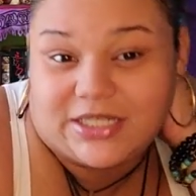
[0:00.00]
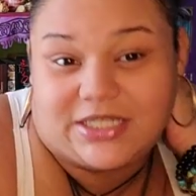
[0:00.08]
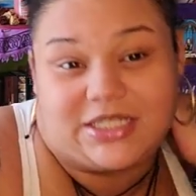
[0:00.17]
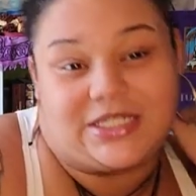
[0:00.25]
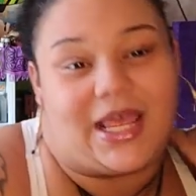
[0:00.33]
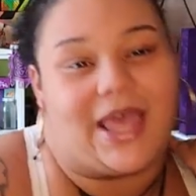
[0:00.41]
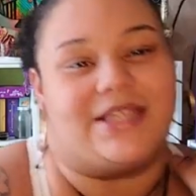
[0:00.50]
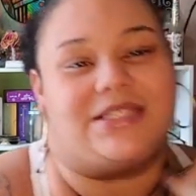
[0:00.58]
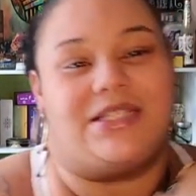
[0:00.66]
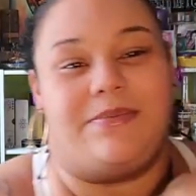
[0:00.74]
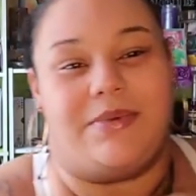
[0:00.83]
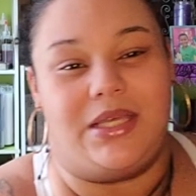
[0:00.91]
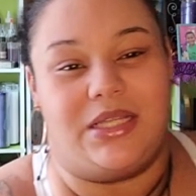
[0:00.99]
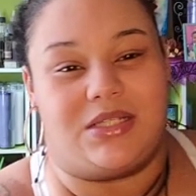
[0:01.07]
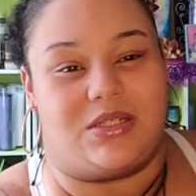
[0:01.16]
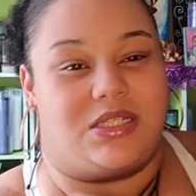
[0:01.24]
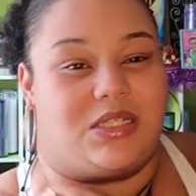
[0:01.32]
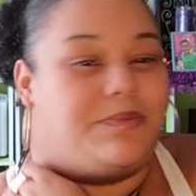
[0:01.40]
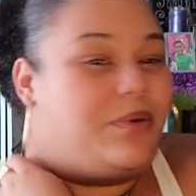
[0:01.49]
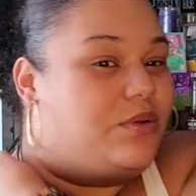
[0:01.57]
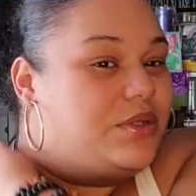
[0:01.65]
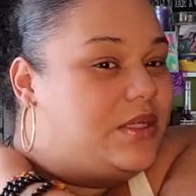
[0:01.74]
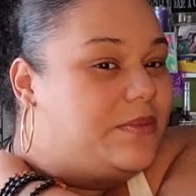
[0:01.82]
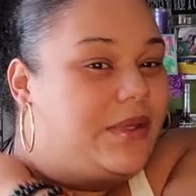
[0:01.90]
This has to be. This is
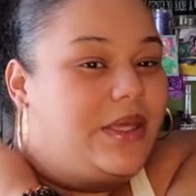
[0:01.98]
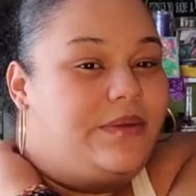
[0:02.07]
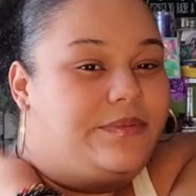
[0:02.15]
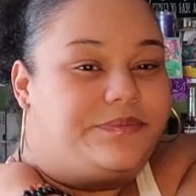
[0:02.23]
supposed to be.